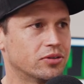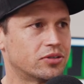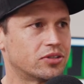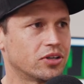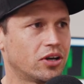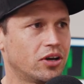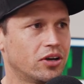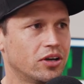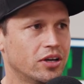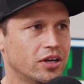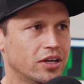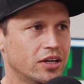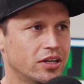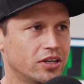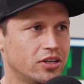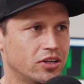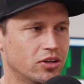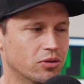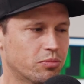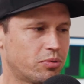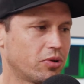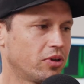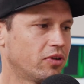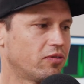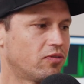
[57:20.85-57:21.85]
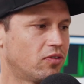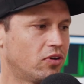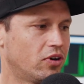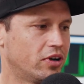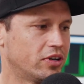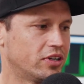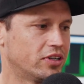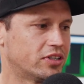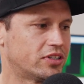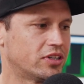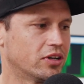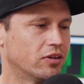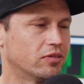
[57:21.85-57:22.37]
So you probably find
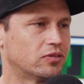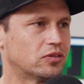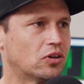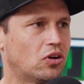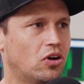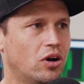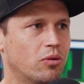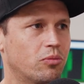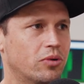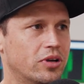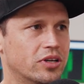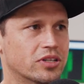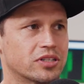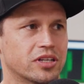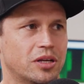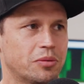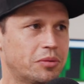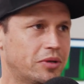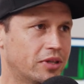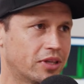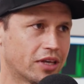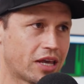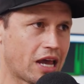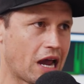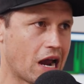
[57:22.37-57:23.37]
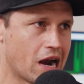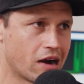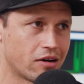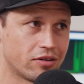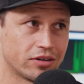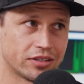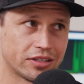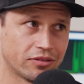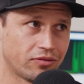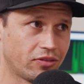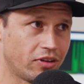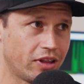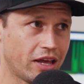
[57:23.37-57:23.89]
yourself time where you're sleeping in the car and
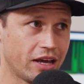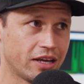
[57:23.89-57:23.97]
stuff like